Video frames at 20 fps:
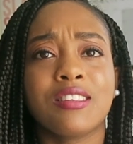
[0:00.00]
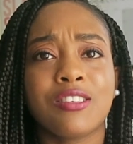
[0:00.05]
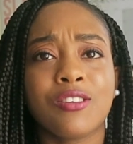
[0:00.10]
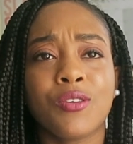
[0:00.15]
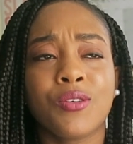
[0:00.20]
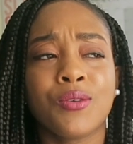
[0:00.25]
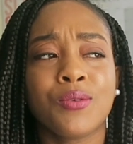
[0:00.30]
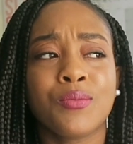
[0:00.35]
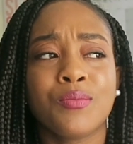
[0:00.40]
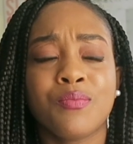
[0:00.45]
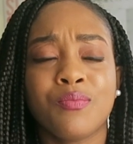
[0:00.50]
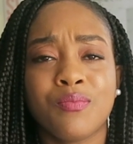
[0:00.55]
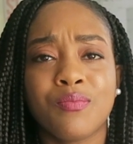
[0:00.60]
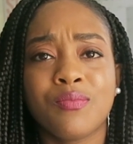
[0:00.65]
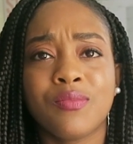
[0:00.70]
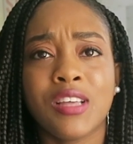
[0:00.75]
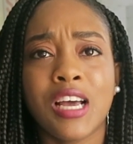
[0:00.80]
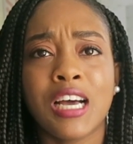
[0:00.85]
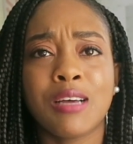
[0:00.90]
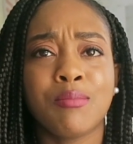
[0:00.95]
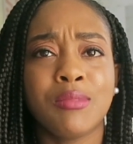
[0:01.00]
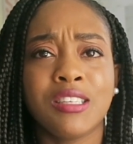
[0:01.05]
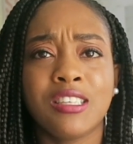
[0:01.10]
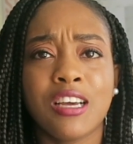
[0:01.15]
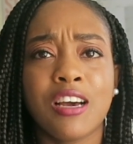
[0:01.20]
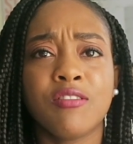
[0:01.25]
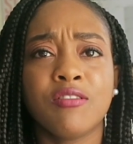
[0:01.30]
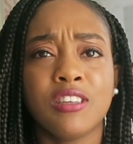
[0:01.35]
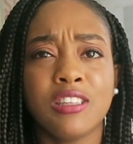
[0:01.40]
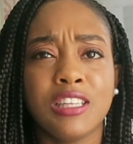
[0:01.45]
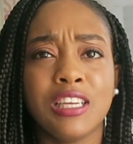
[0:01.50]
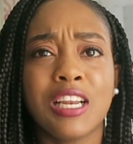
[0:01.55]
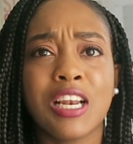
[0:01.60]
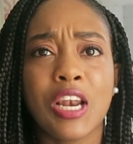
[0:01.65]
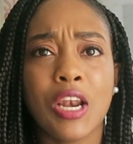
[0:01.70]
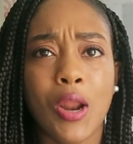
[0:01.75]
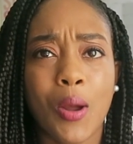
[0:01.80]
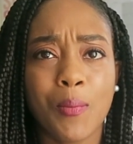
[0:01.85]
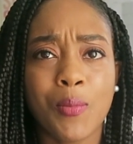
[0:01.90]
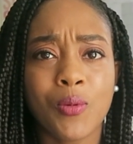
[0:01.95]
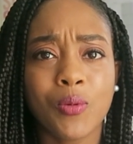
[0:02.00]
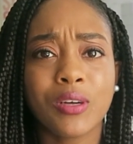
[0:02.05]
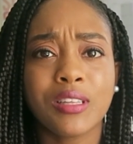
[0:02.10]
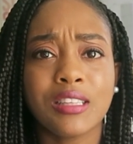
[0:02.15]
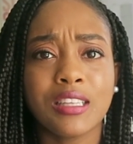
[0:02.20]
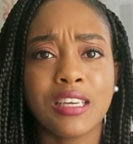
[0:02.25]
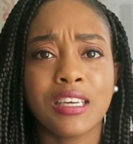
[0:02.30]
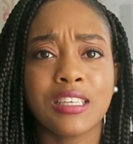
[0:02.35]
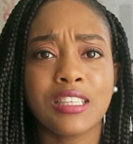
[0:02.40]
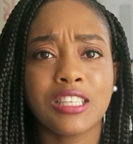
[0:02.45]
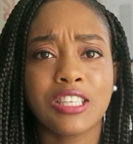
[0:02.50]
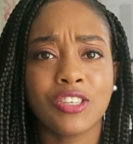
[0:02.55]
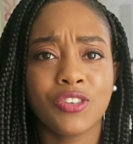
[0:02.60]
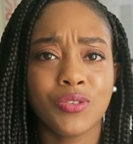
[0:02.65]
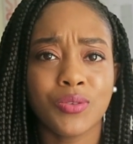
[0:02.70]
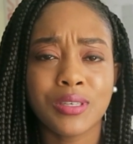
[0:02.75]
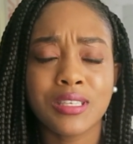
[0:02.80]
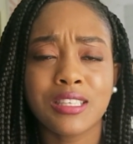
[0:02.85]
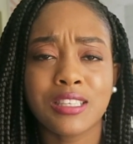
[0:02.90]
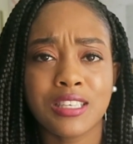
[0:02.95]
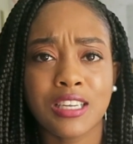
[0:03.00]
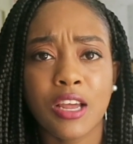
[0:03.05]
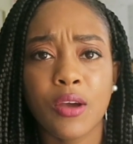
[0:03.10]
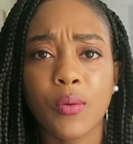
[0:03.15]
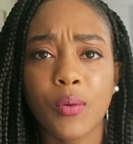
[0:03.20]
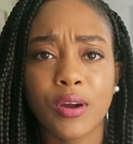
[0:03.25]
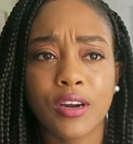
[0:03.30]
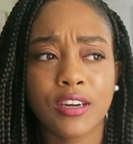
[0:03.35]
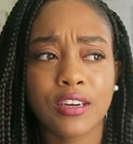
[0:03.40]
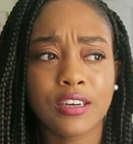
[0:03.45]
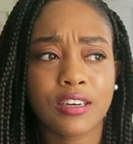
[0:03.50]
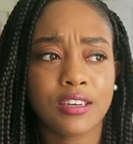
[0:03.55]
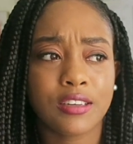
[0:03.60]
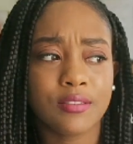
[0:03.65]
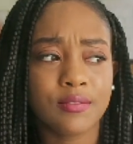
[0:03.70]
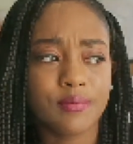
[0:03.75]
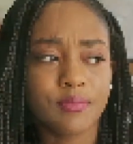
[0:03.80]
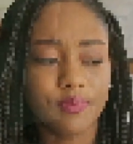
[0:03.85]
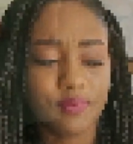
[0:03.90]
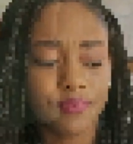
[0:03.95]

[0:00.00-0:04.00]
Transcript: So that'd be definitely a #1 thing to do, is network.